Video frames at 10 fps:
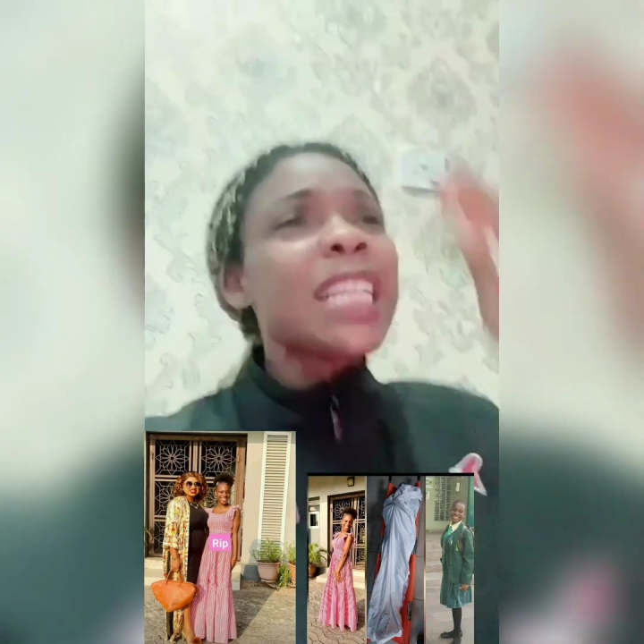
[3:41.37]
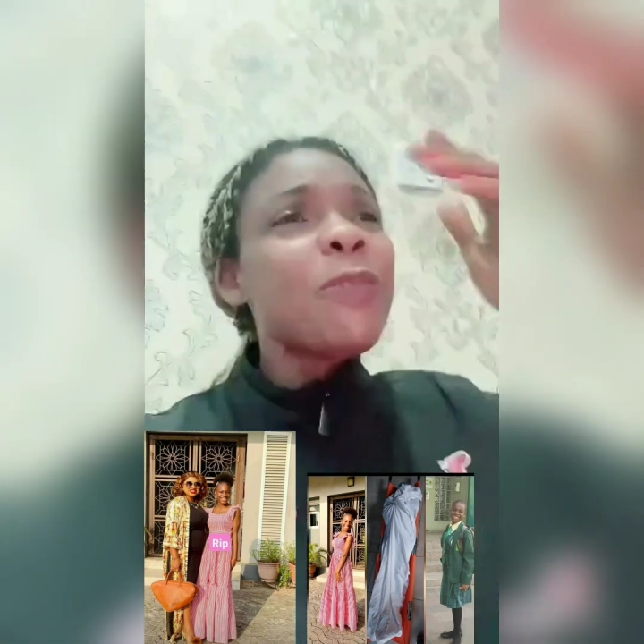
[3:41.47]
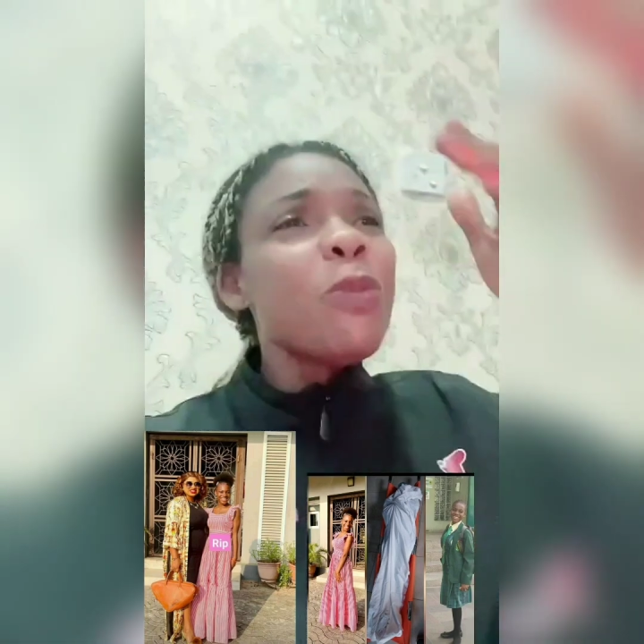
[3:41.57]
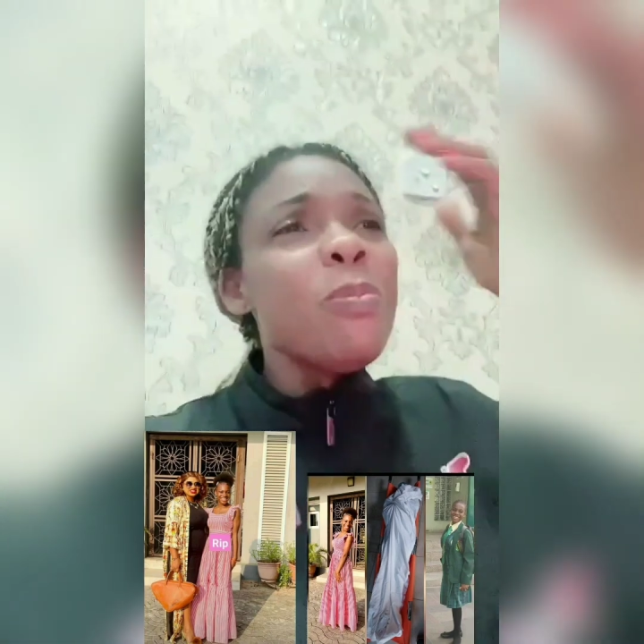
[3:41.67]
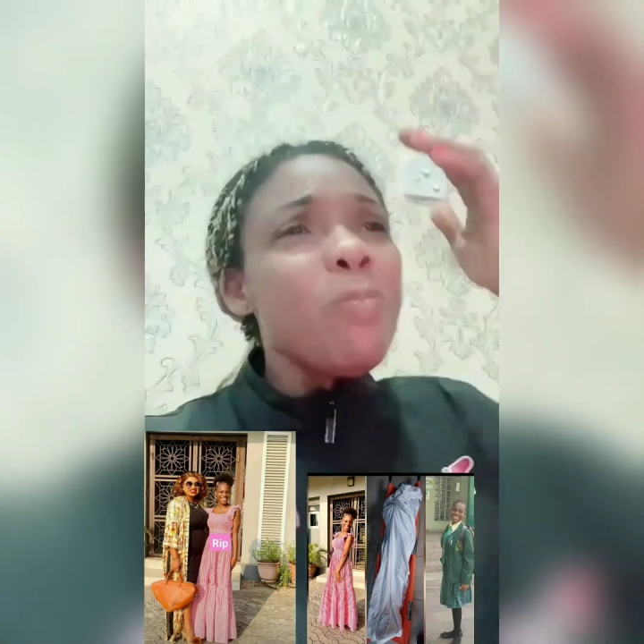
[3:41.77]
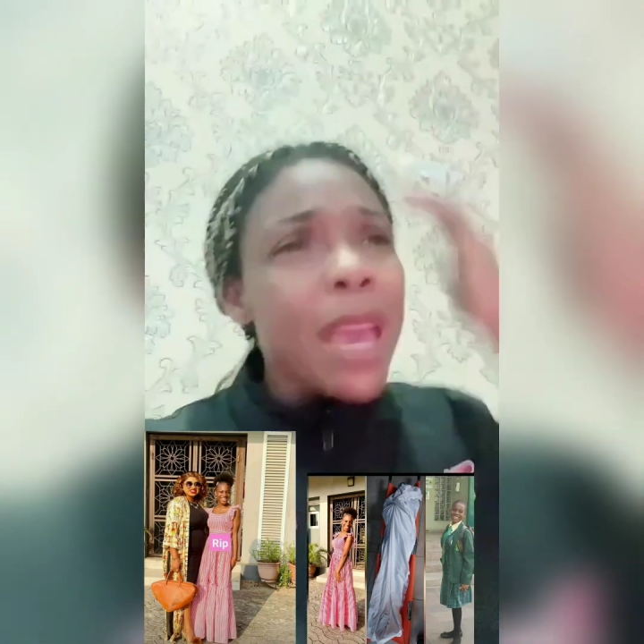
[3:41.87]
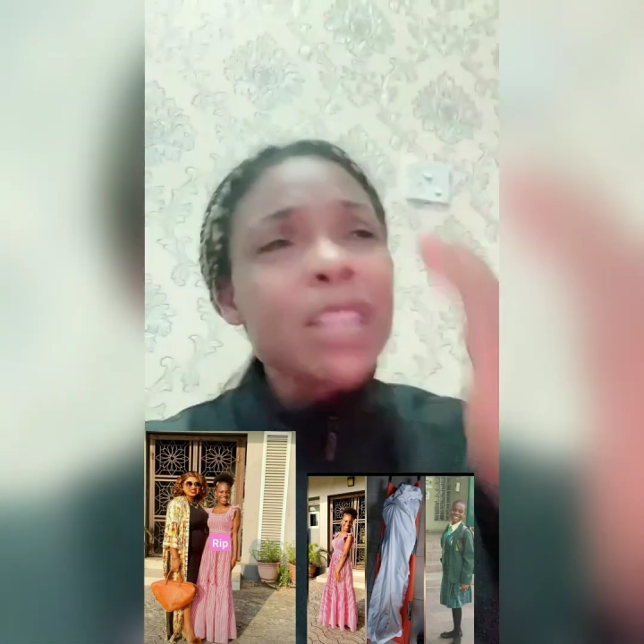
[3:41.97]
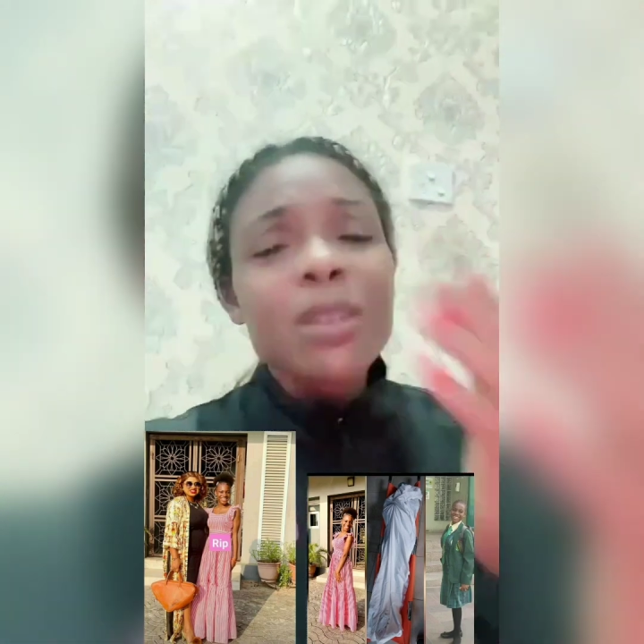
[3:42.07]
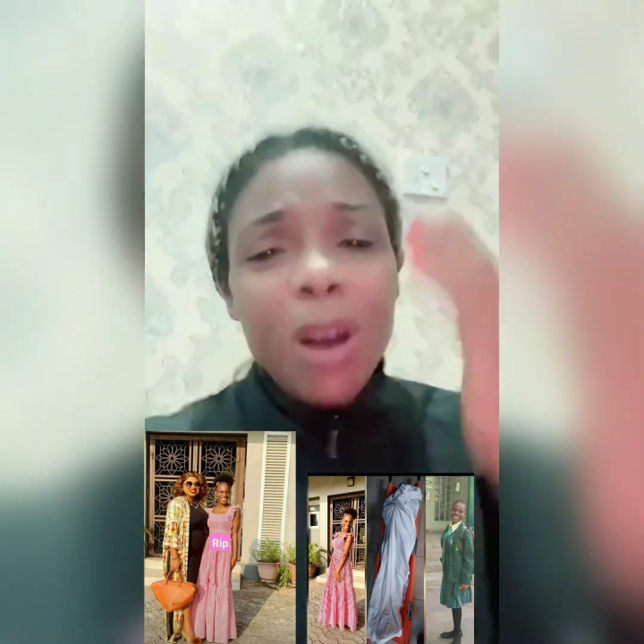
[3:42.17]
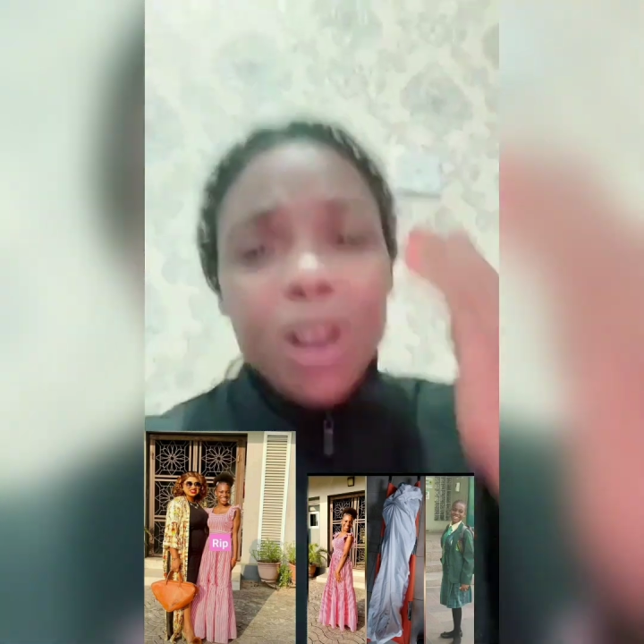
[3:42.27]
even
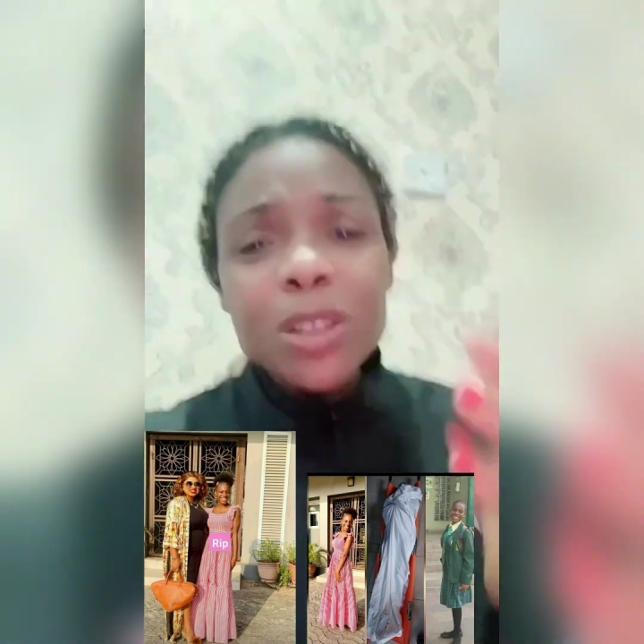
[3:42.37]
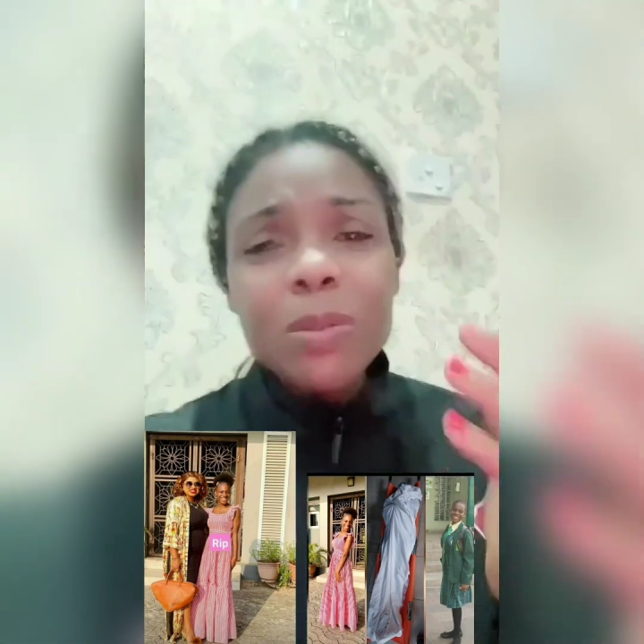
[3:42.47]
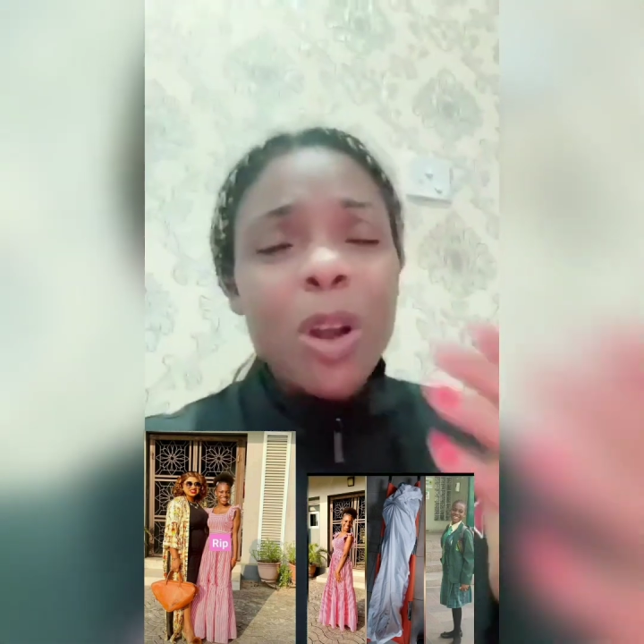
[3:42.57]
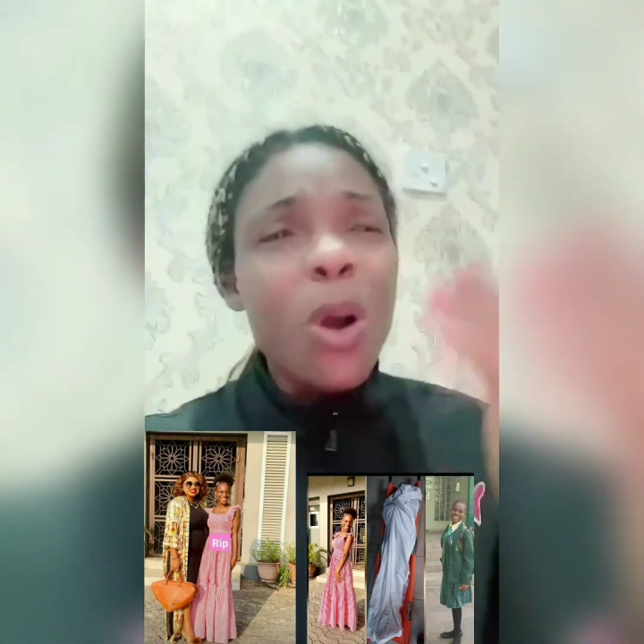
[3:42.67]
makes us